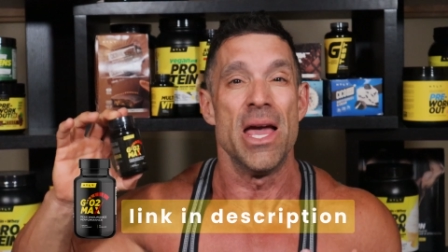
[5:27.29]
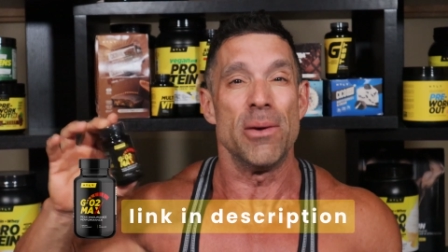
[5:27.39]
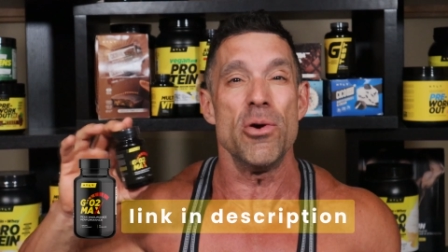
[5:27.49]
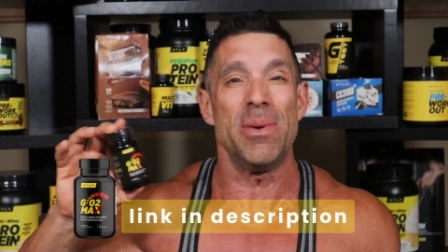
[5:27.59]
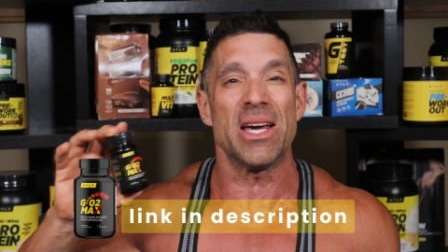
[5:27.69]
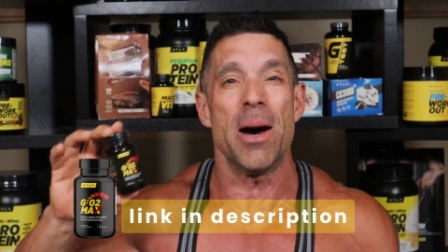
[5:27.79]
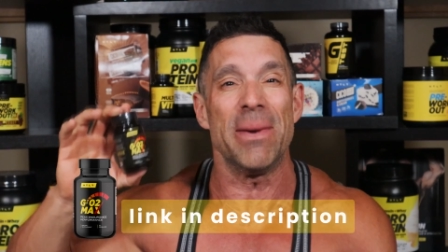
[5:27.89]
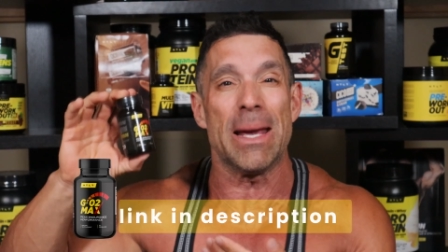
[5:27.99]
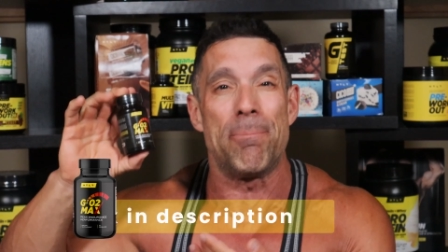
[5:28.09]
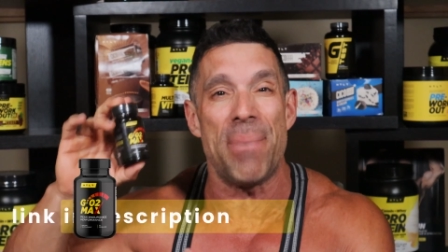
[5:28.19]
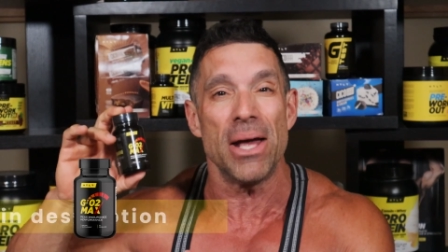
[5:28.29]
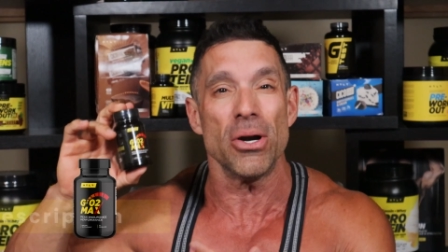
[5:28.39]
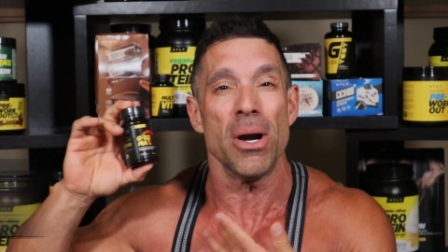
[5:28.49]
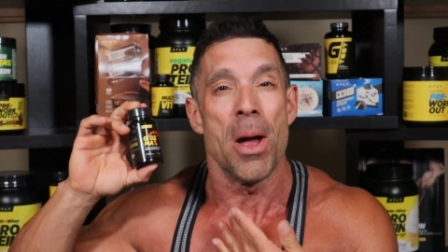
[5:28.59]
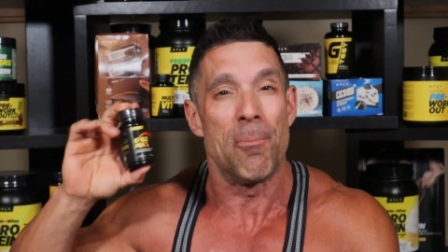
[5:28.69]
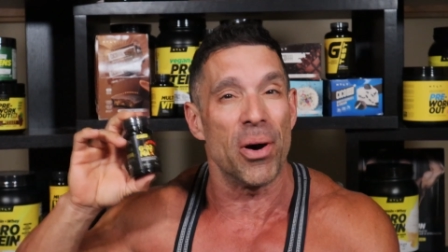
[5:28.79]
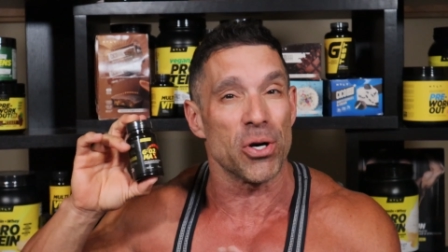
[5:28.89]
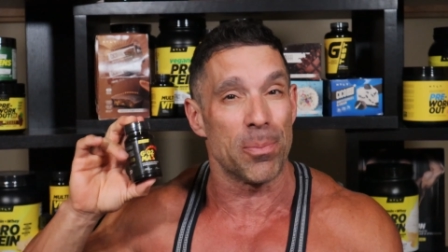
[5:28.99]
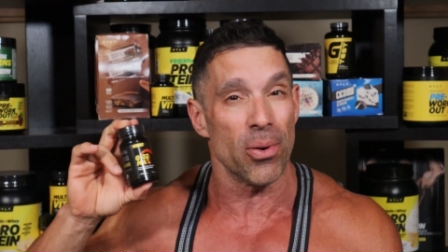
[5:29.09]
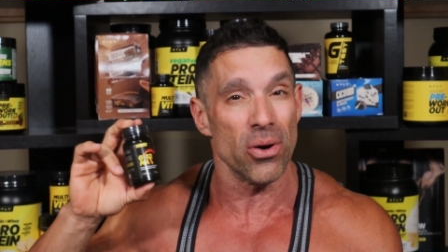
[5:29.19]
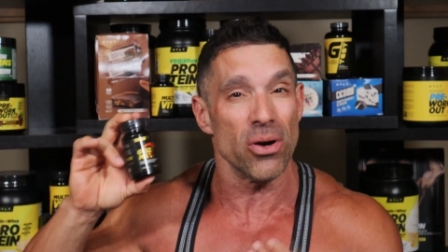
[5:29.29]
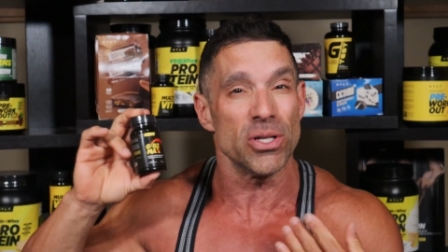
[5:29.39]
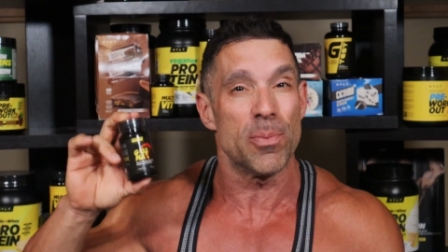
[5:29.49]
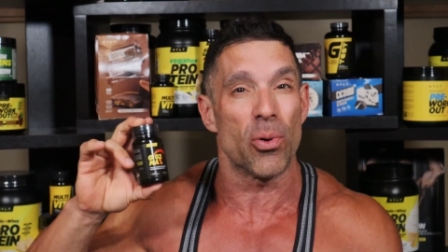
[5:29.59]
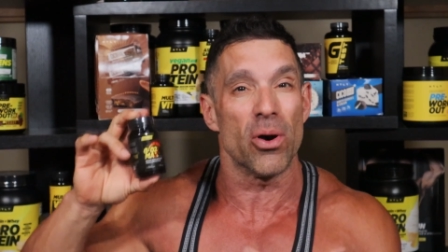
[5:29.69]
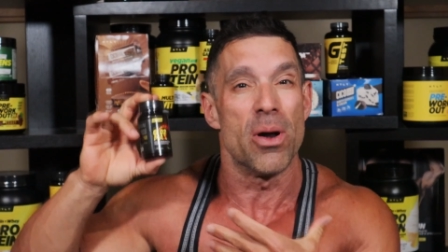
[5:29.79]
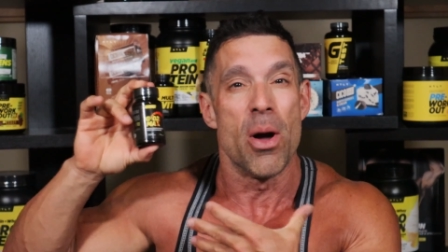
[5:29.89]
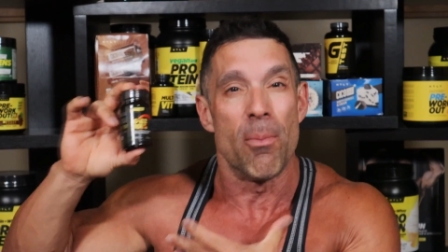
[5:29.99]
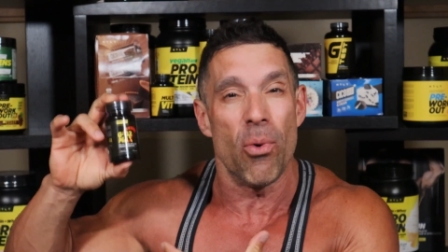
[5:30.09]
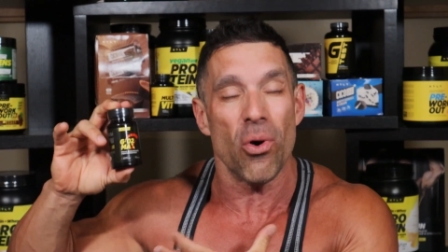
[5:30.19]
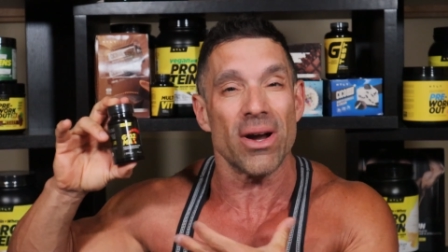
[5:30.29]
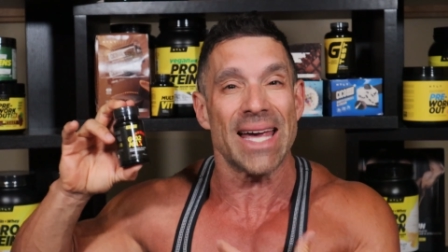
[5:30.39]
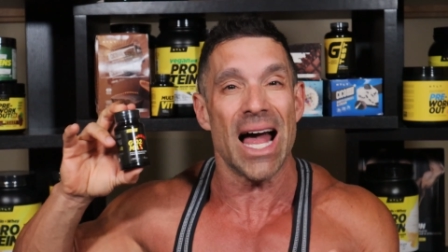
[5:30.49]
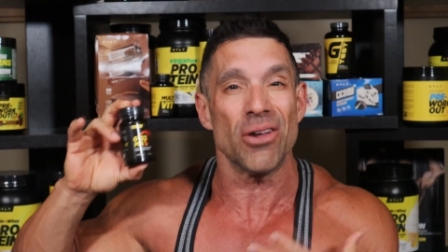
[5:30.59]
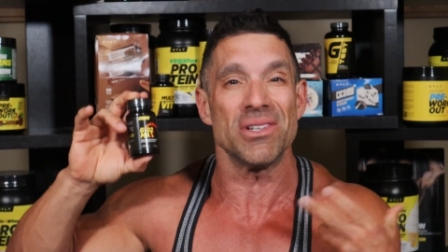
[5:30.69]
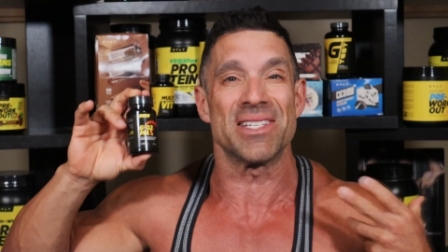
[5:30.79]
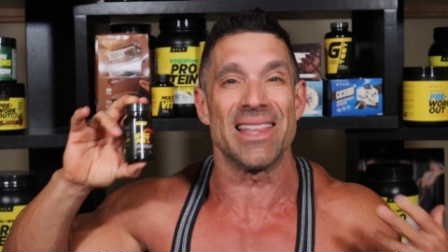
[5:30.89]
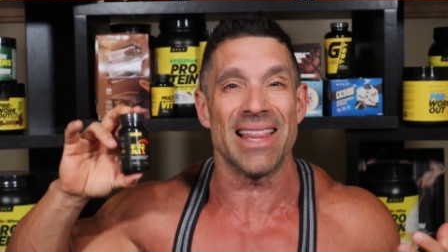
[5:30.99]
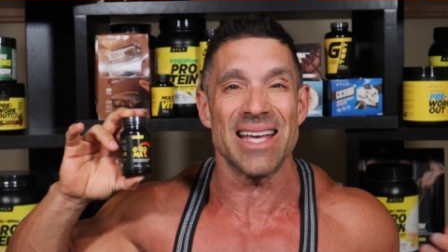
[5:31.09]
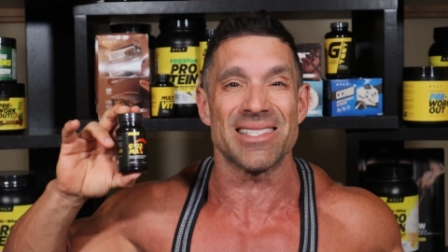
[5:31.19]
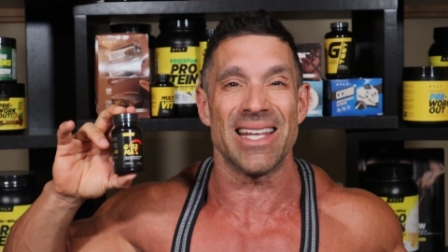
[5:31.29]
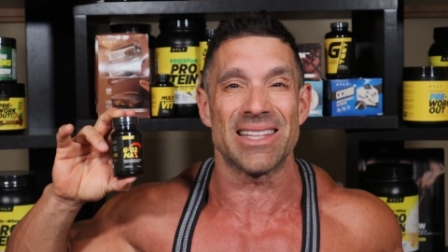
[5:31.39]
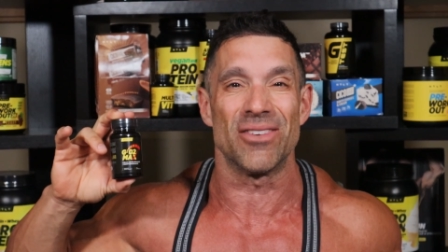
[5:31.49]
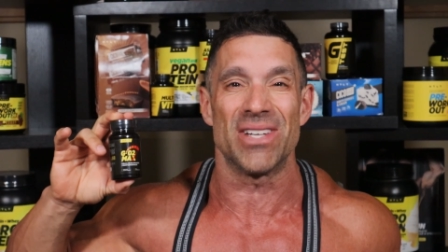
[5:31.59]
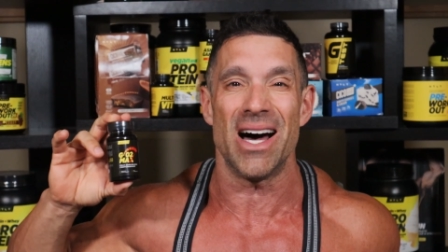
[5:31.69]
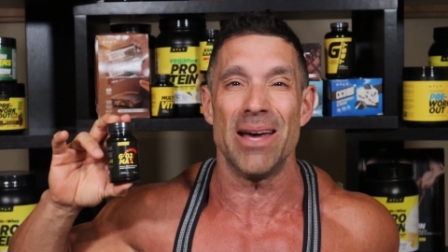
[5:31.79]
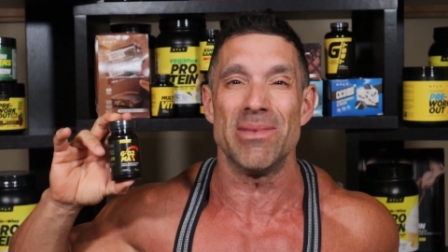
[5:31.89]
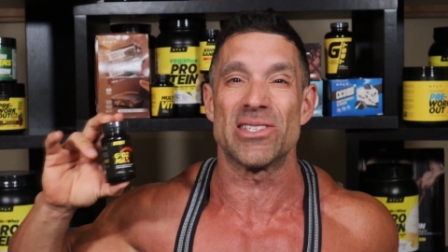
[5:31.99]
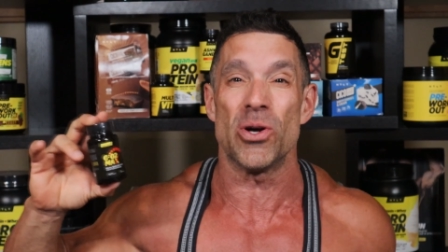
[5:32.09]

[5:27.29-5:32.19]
You become a better butter burner. You burn more calories in less length of time. And